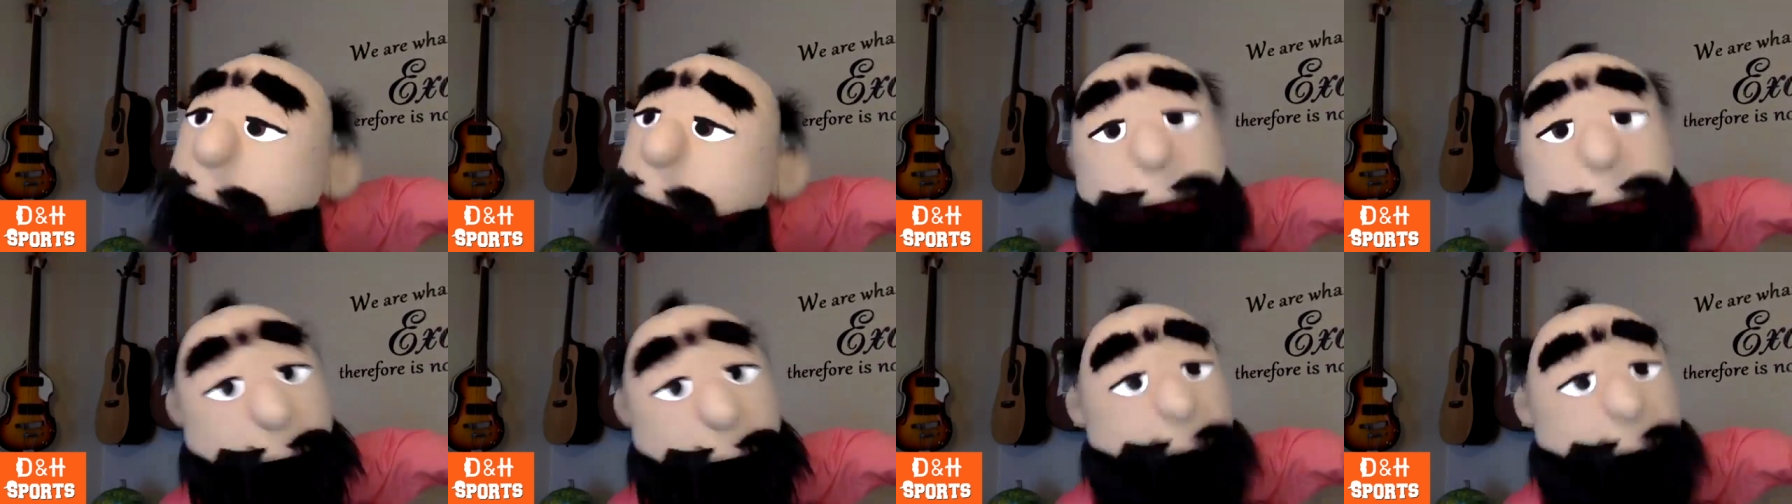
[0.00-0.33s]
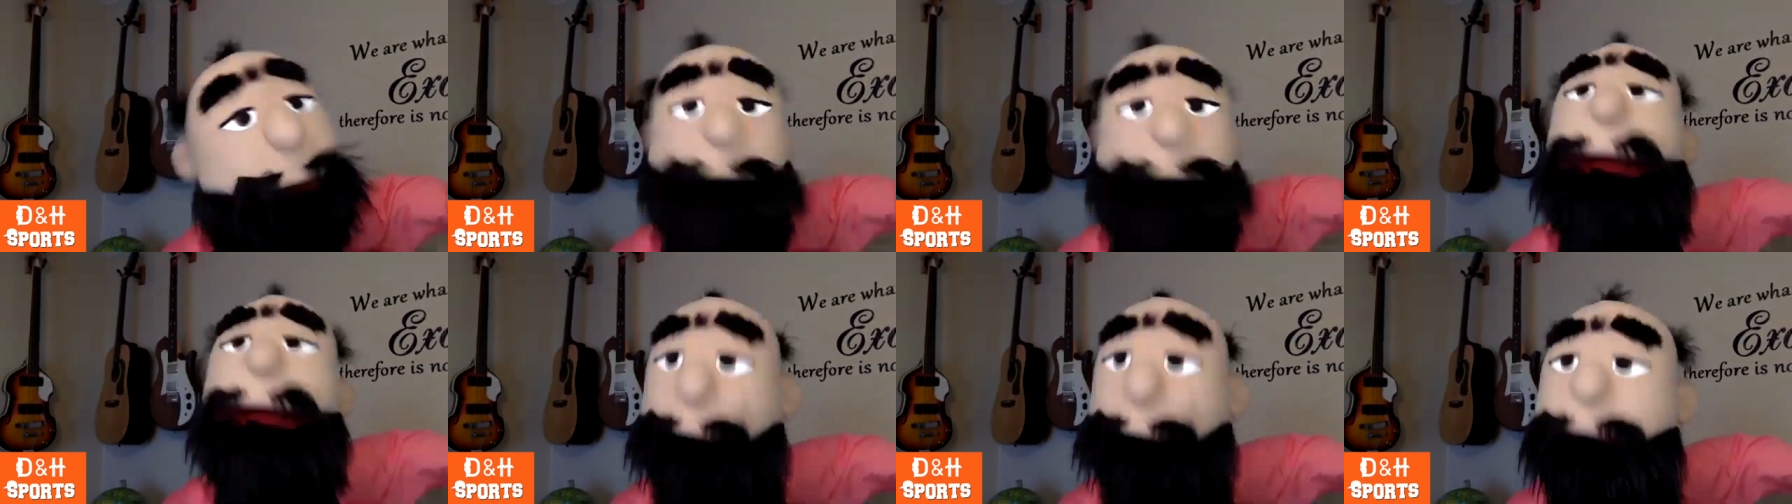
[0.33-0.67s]
He
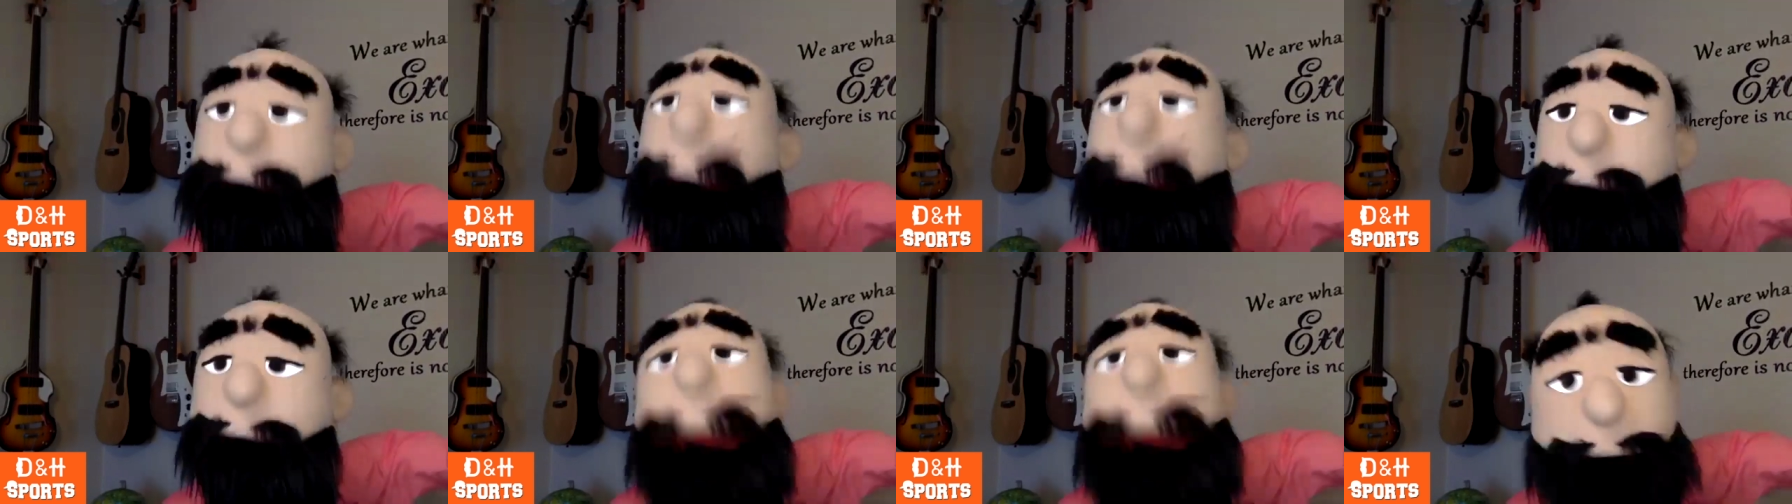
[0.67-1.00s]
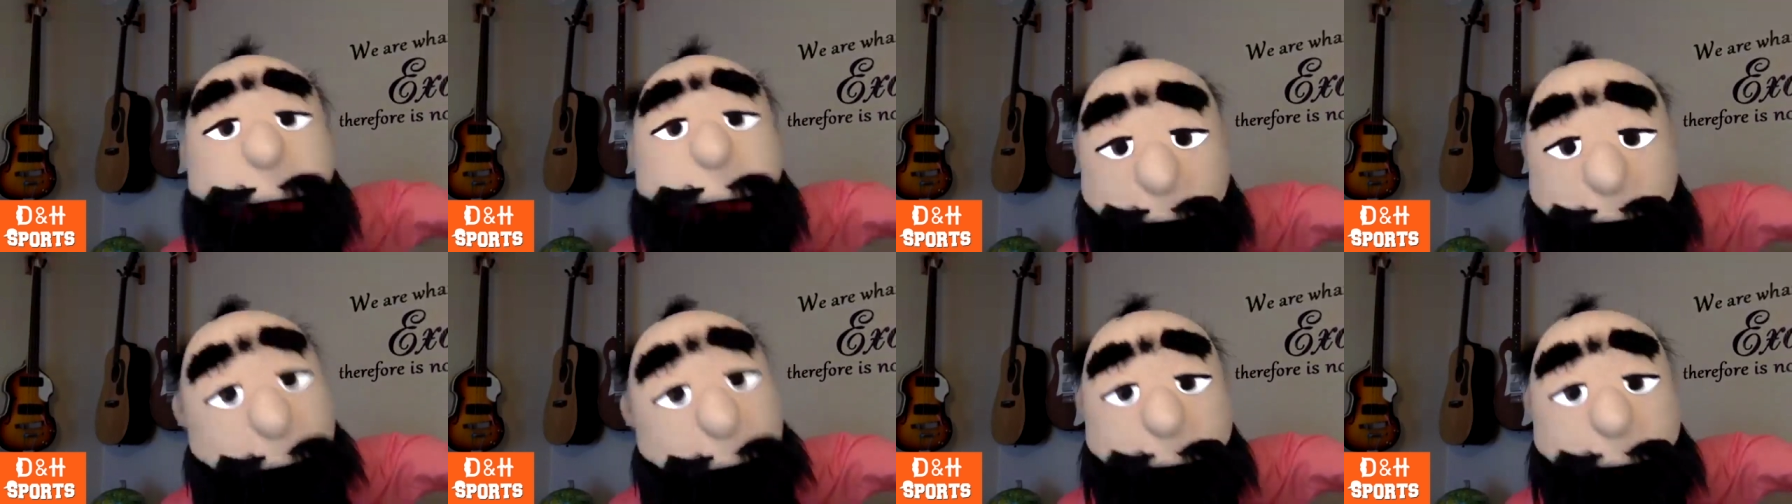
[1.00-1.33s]
threw away our whole
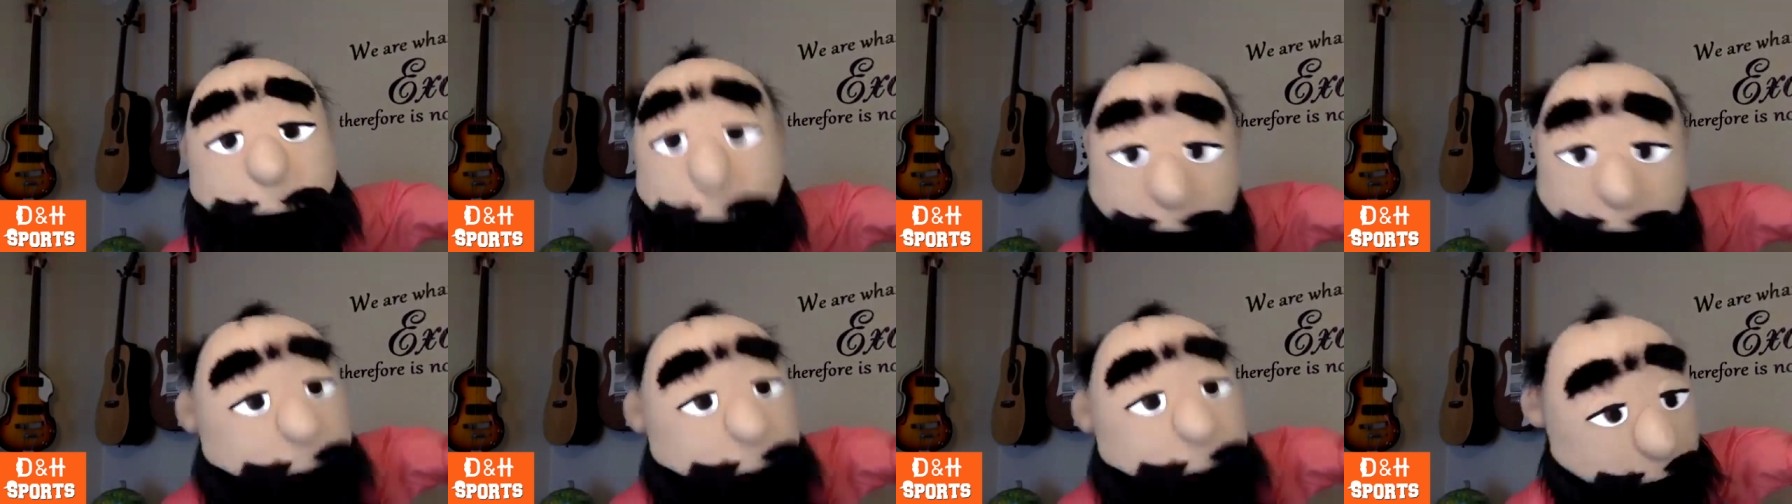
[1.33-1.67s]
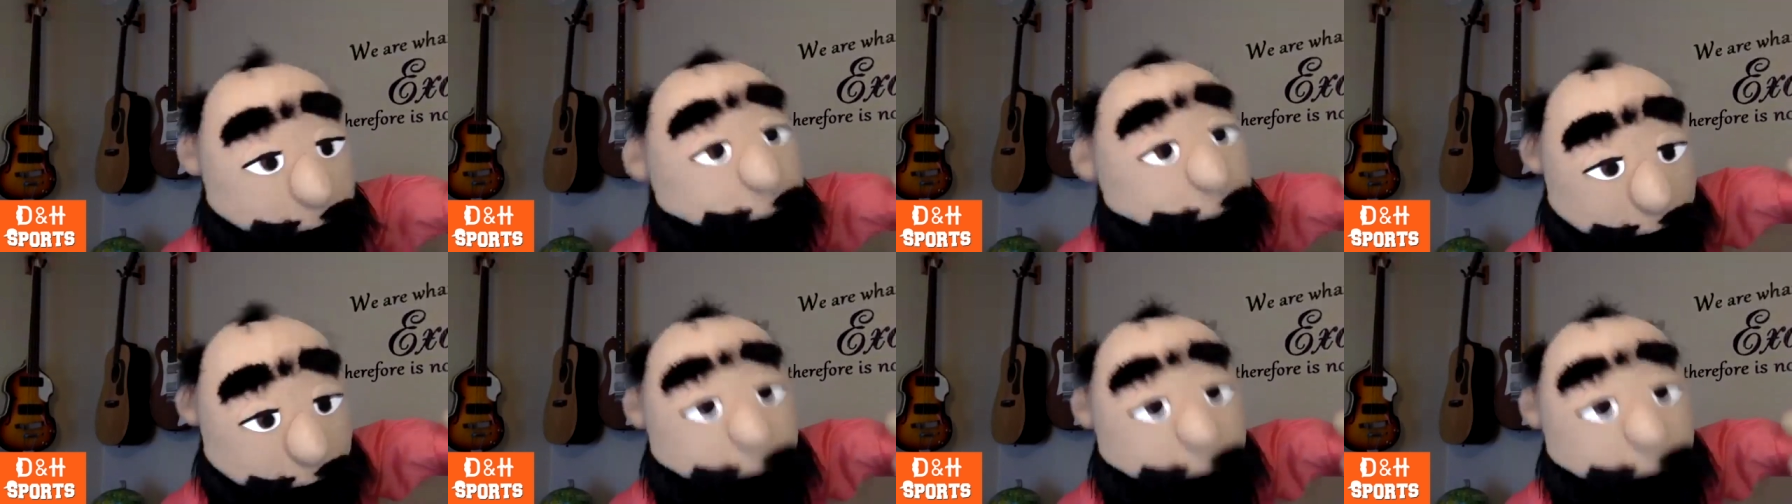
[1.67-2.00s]
playoff game, and then
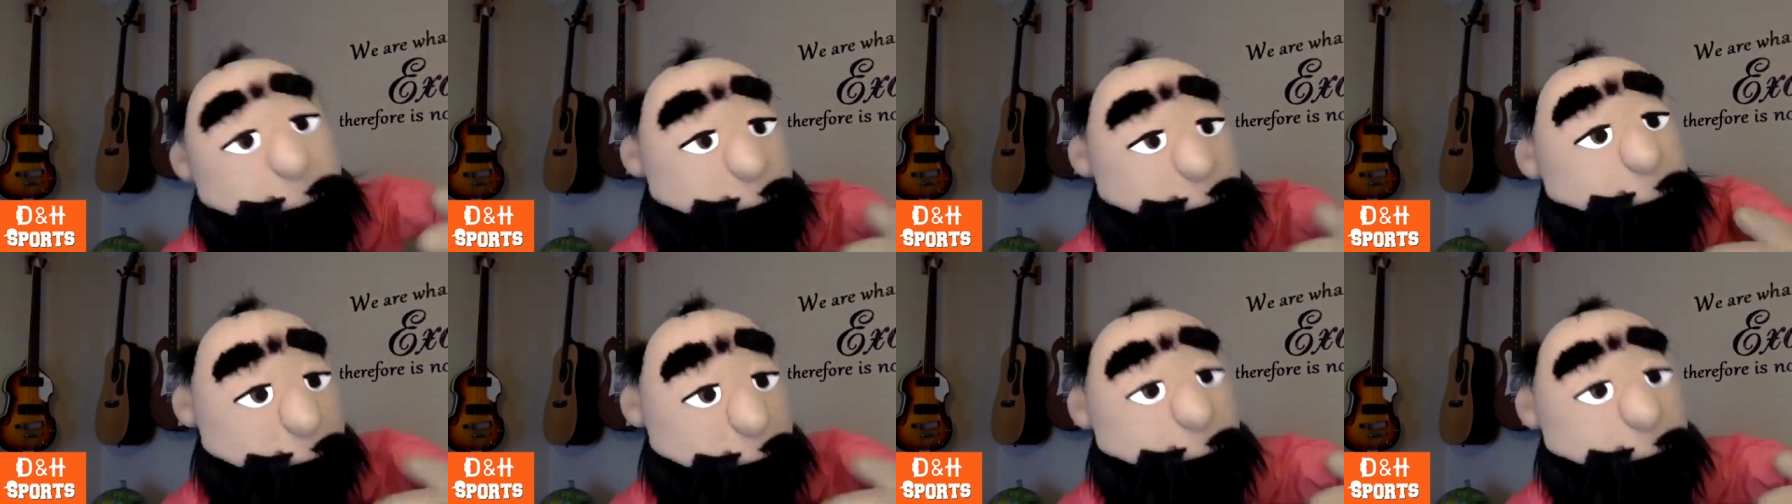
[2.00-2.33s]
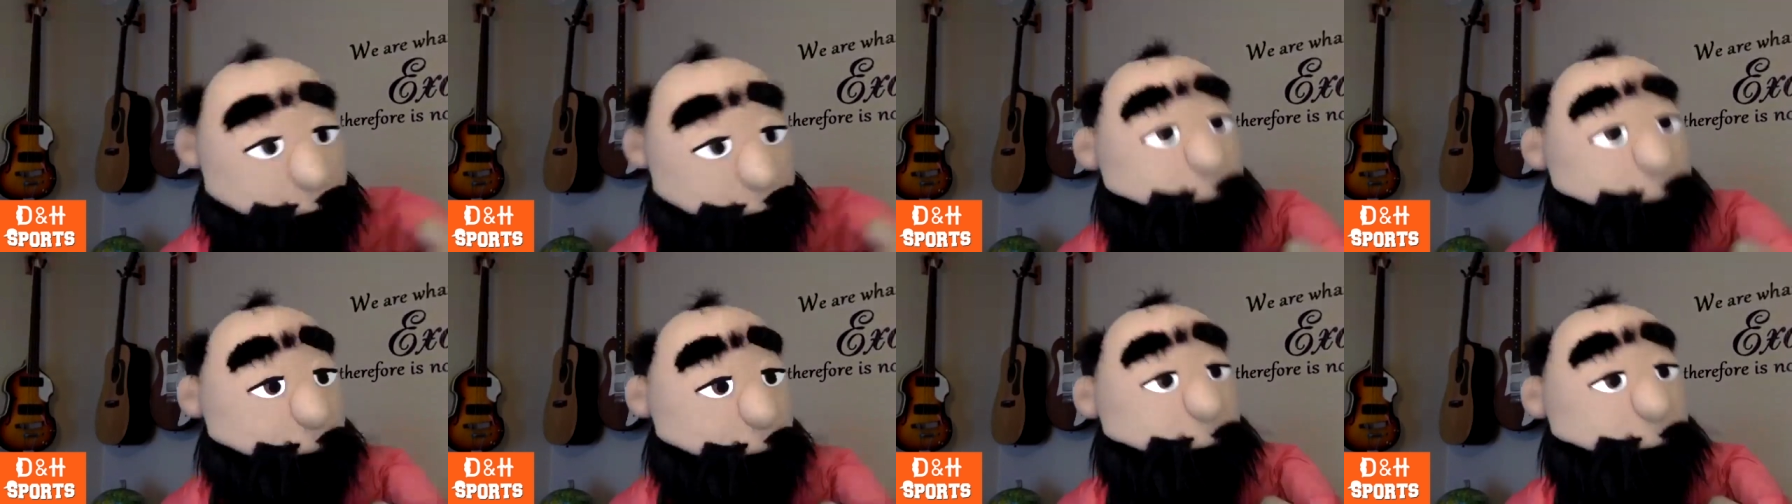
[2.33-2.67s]
he insults
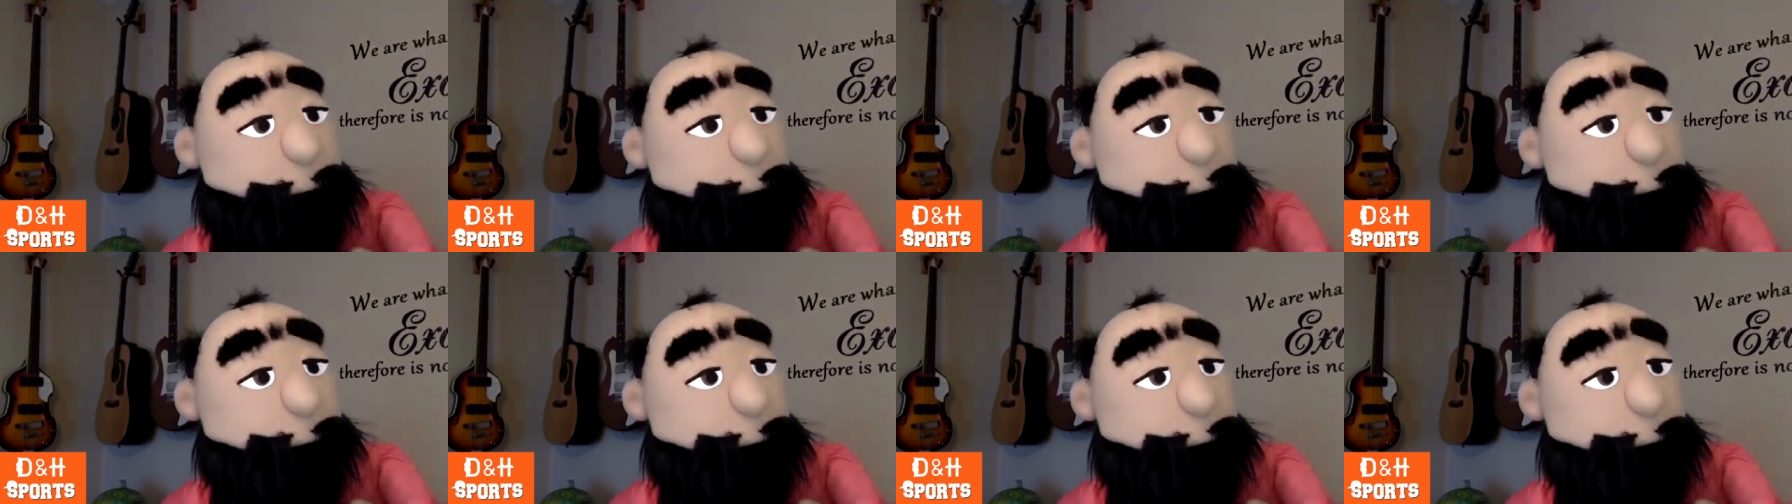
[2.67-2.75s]
us.